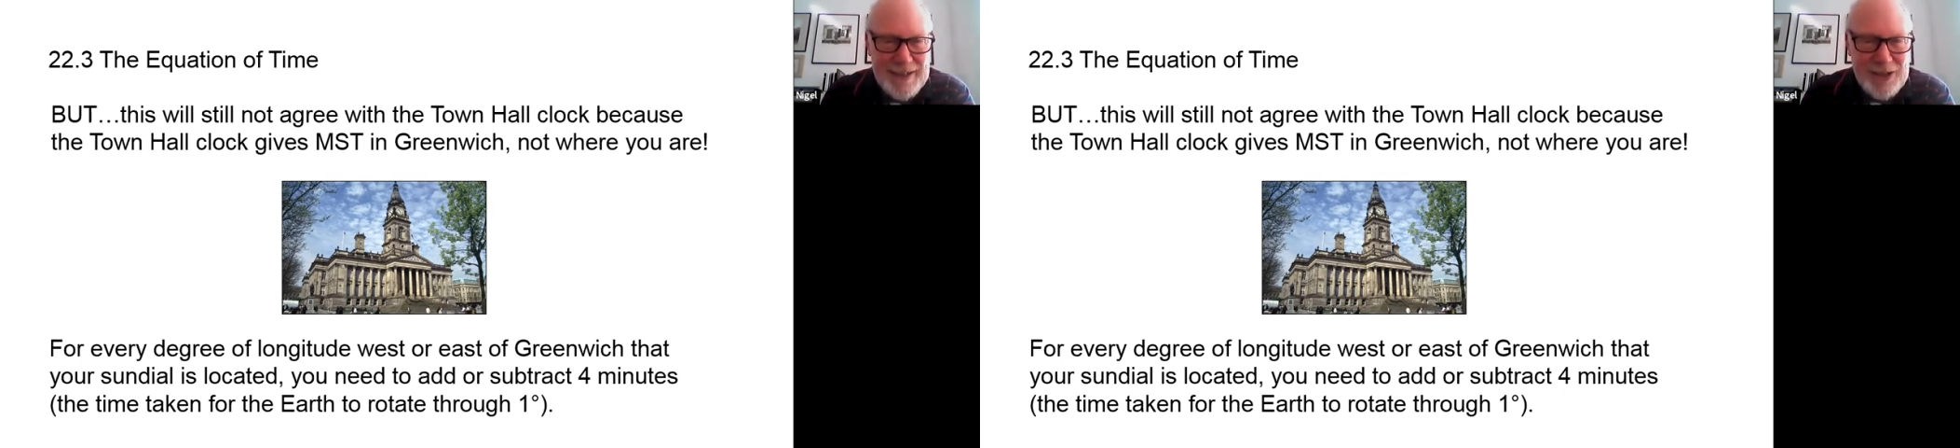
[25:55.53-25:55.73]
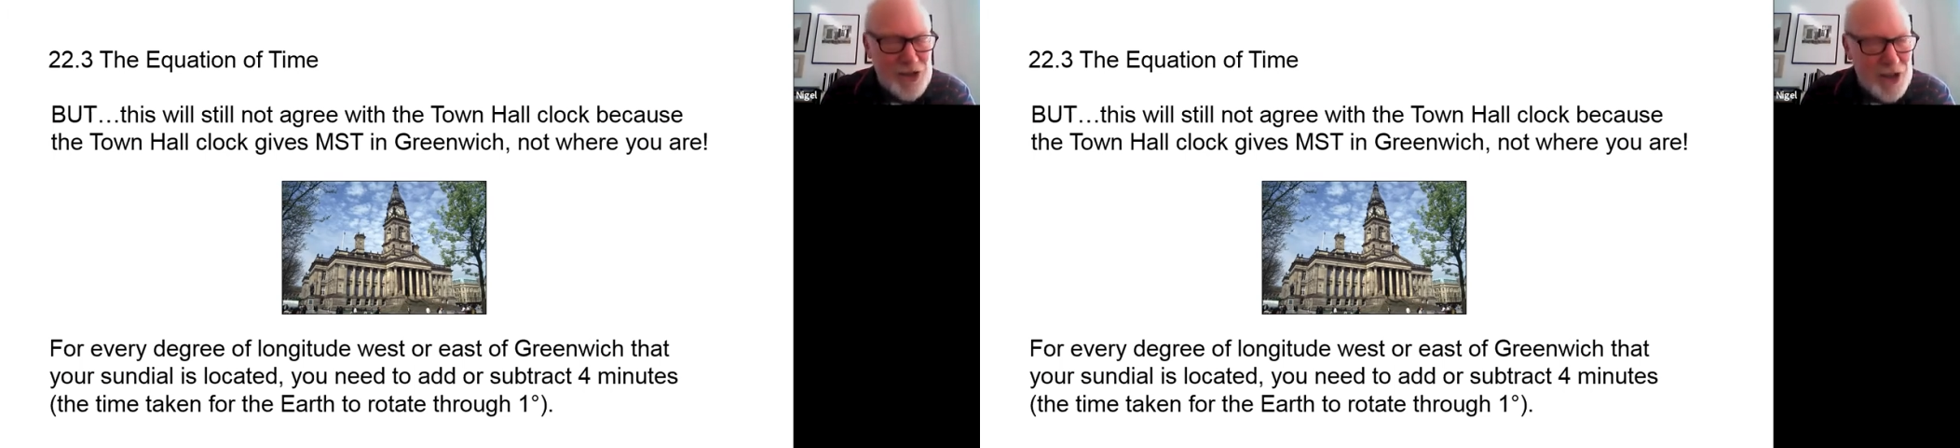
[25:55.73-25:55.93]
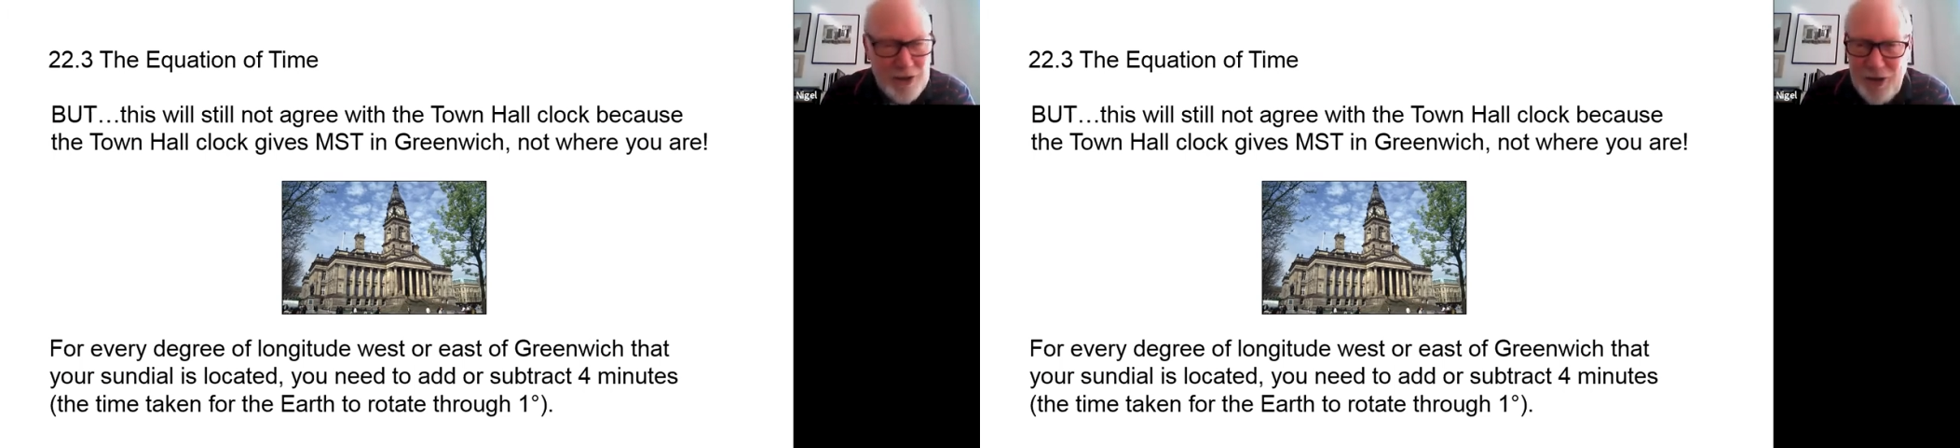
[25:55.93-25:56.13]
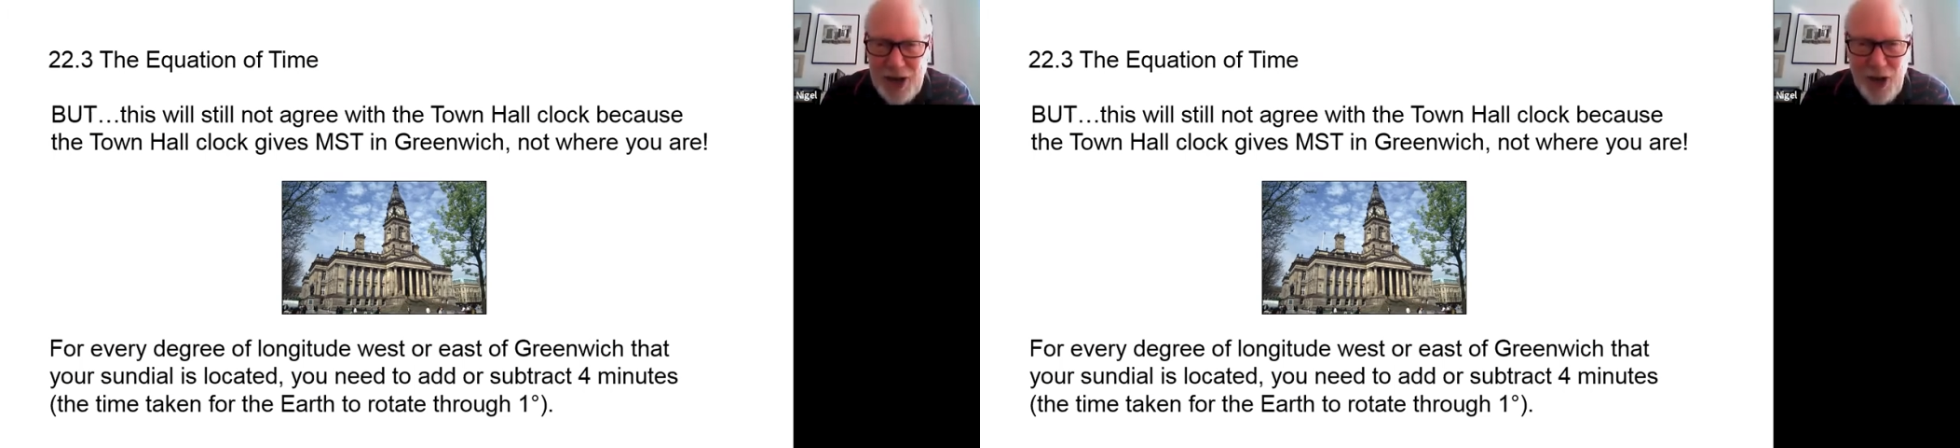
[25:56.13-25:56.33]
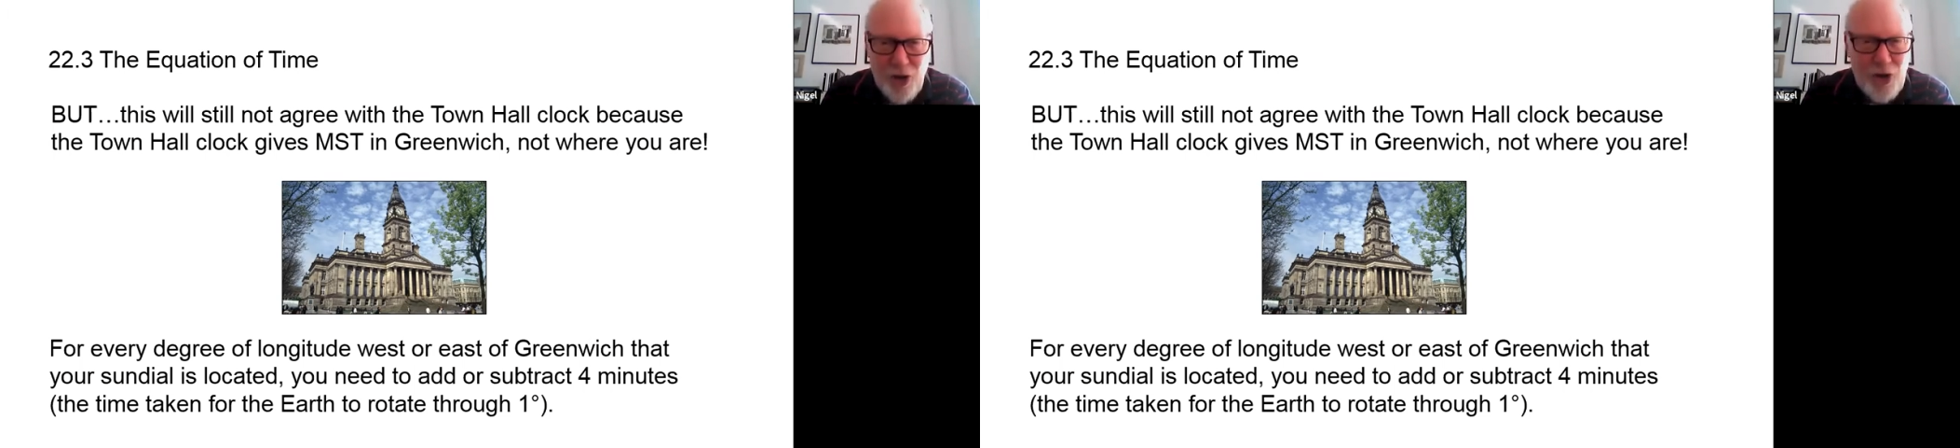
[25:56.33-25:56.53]
The town hall
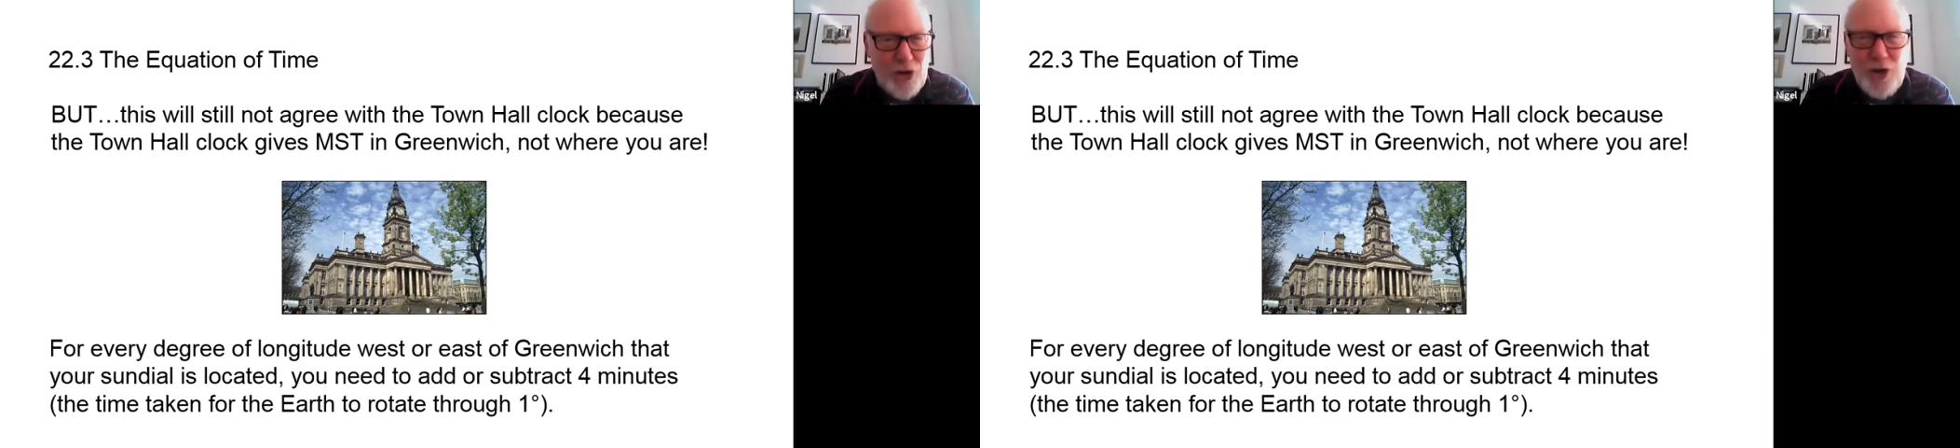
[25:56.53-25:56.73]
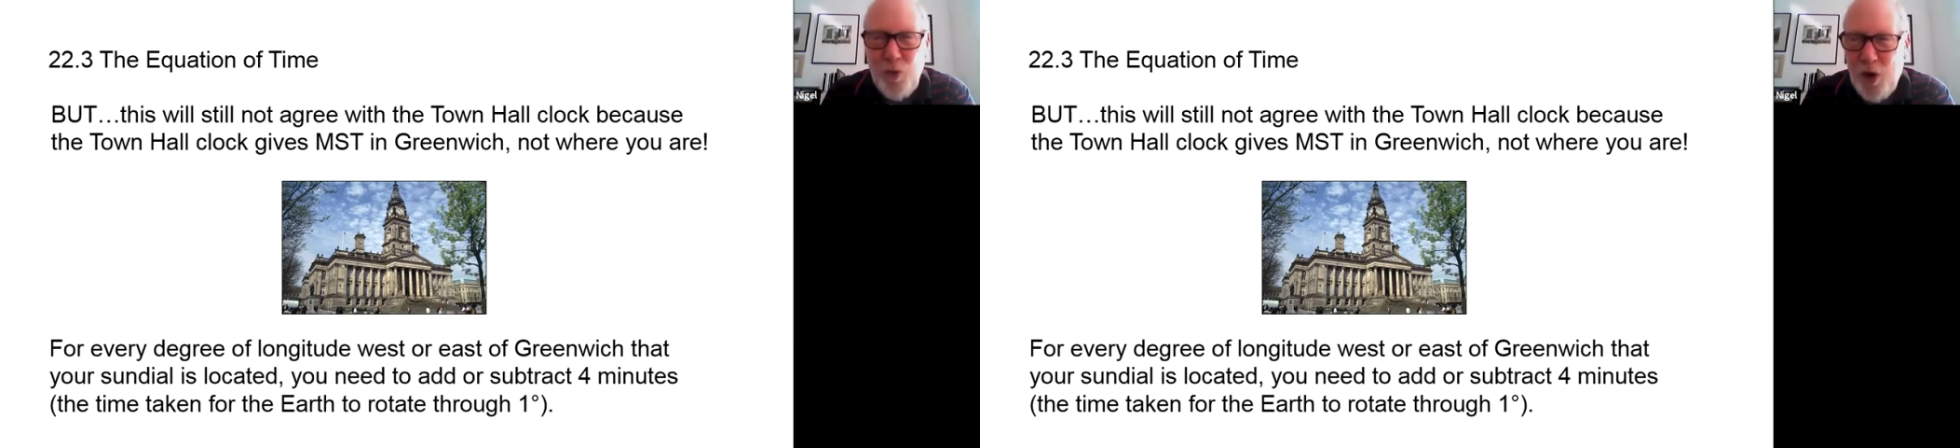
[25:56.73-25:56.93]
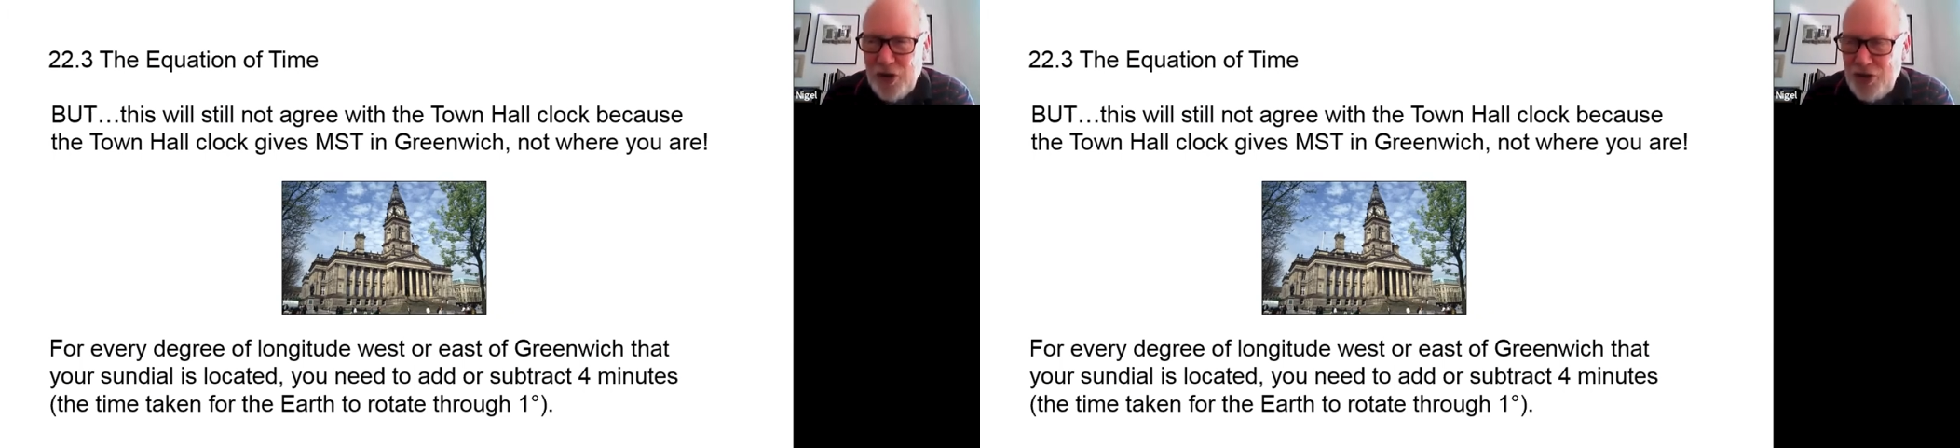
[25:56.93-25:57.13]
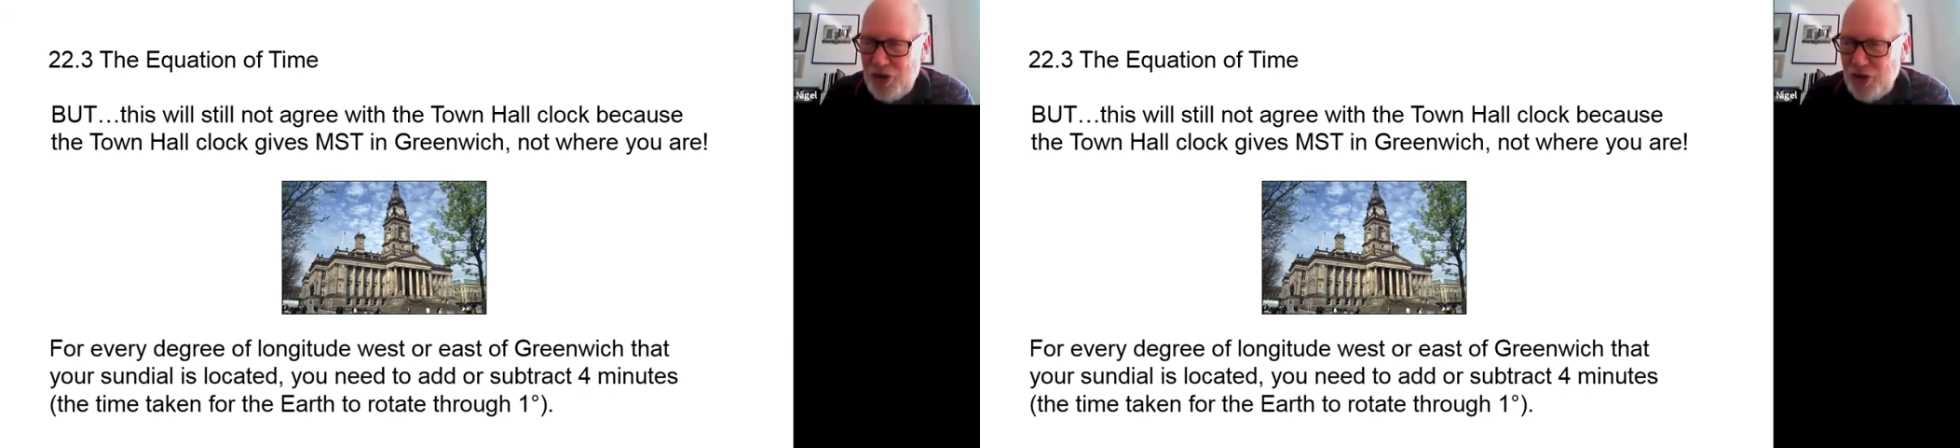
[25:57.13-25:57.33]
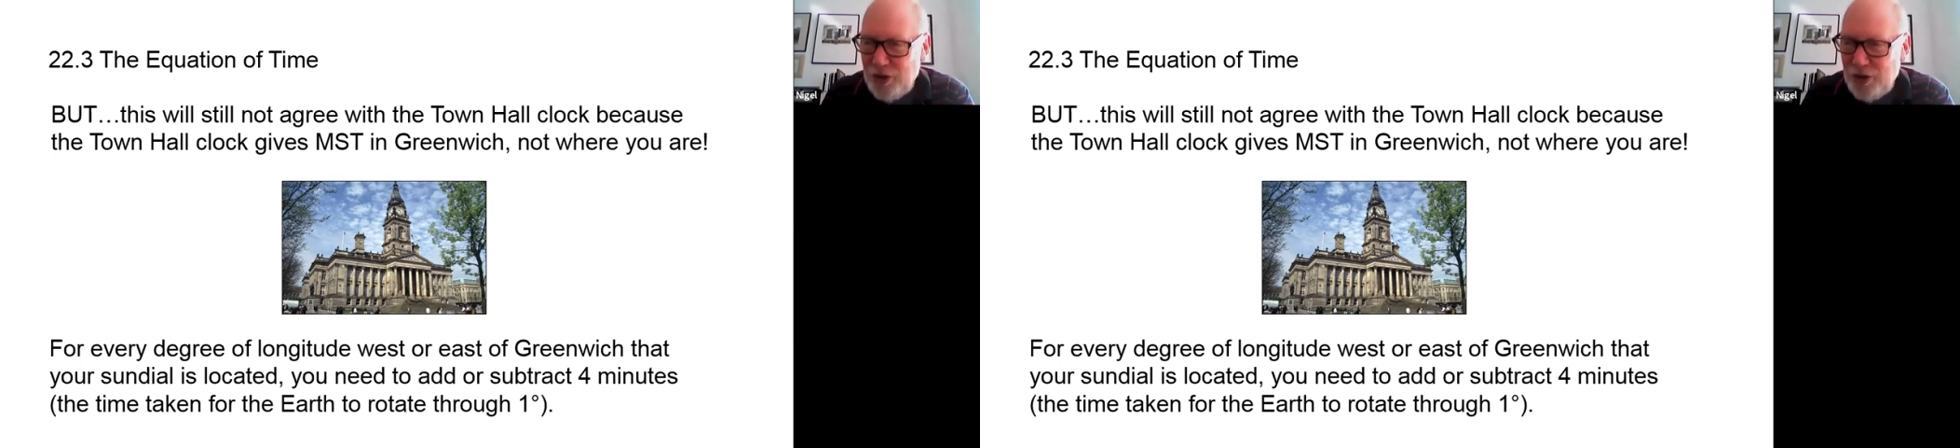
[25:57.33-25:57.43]
clock or your watch